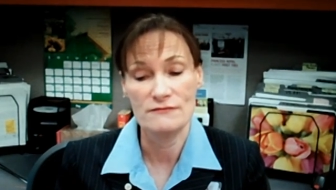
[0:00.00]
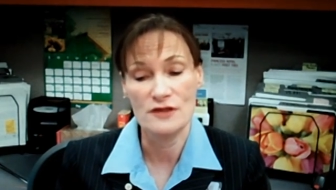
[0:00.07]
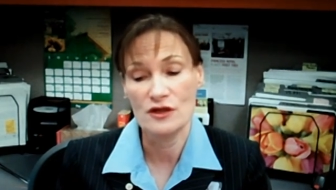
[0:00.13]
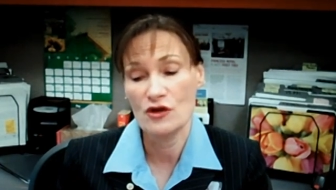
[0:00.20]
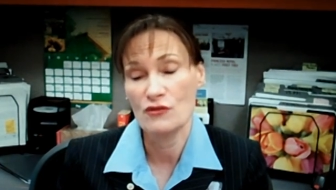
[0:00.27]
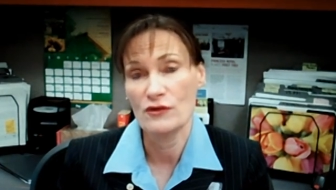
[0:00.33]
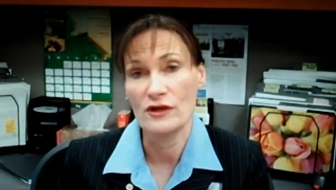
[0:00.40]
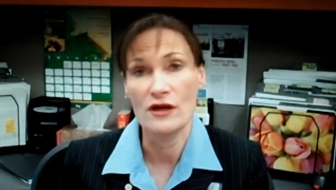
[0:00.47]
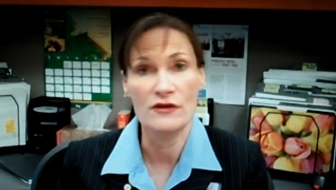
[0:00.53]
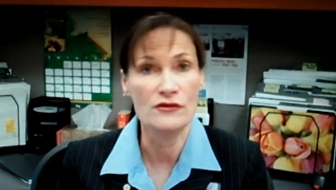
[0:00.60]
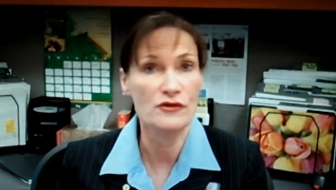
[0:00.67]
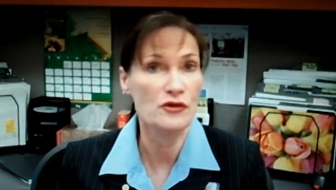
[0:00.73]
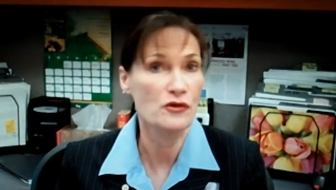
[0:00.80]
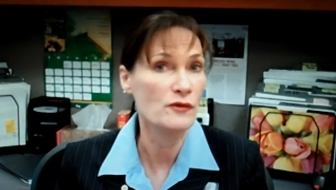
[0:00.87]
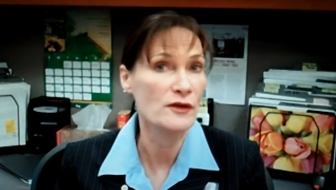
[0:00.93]
a career, other
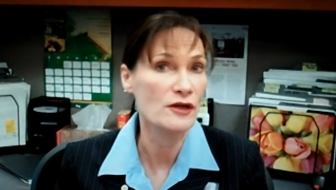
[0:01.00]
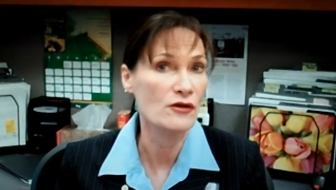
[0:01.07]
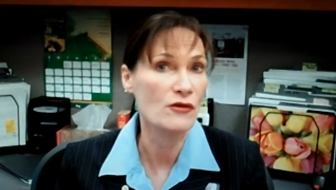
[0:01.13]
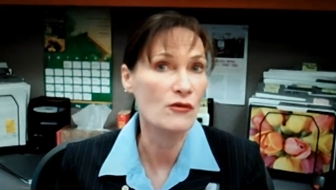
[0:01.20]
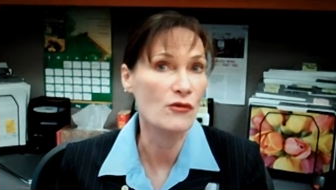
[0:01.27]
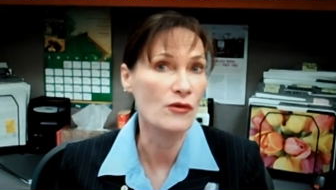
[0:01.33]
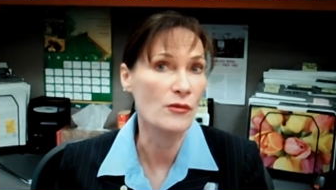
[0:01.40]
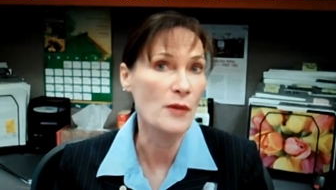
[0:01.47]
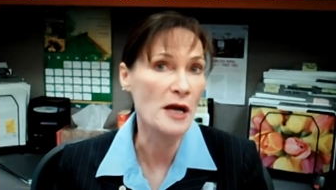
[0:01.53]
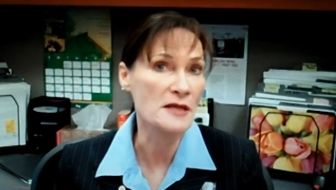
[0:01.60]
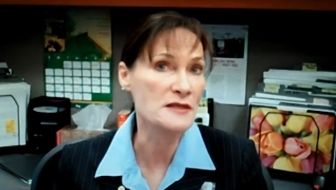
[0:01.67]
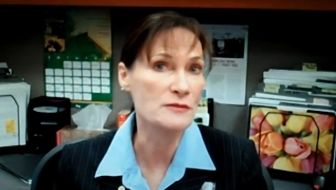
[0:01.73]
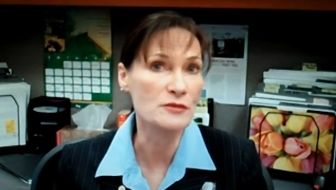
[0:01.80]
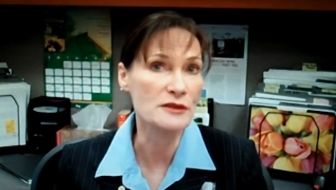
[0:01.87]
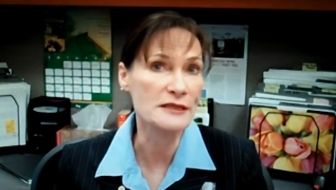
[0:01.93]
career or
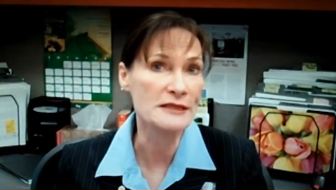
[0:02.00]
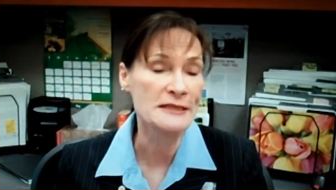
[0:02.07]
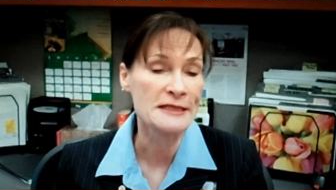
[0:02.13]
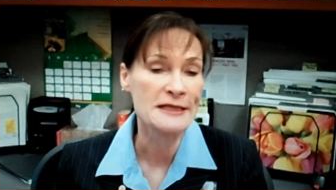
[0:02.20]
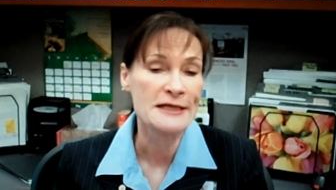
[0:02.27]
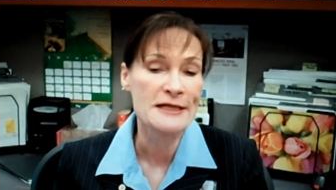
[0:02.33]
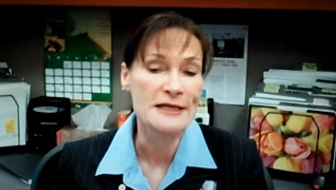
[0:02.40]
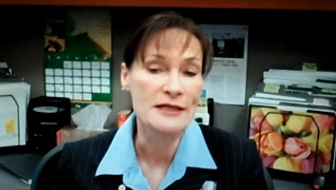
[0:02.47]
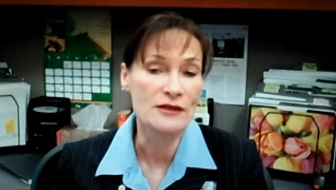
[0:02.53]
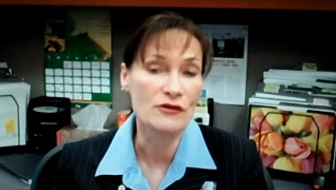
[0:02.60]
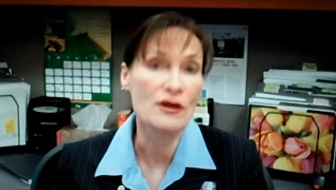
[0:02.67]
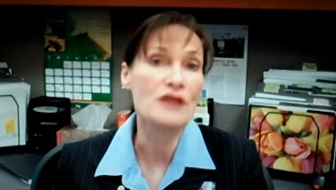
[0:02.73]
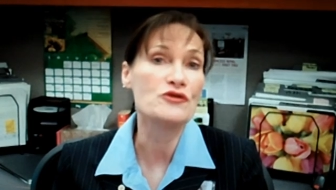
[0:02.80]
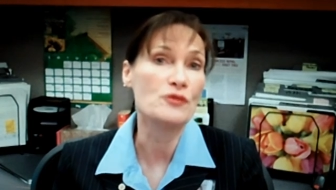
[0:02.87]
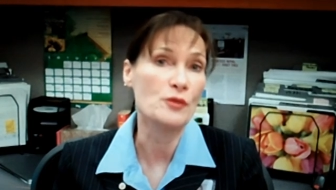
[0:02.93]
possibly in a
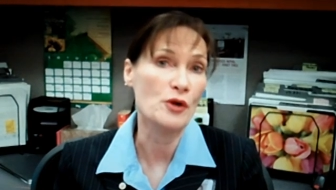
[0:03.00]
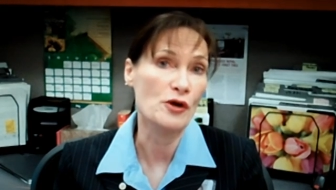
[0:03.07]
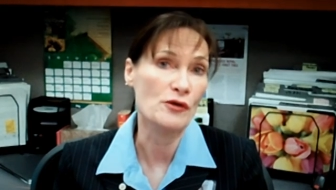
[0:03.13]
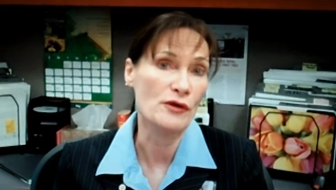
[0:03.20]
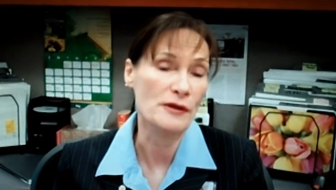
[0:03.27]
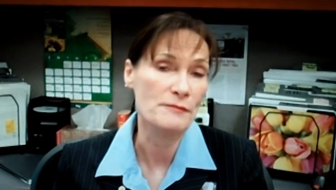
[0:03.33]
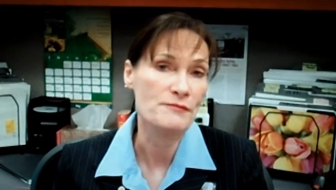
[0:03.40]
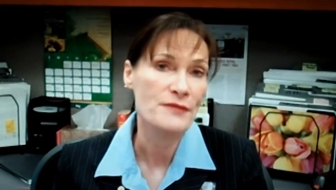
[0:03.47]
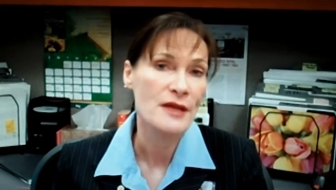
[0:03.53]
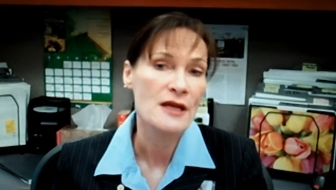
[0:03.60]
graduate program.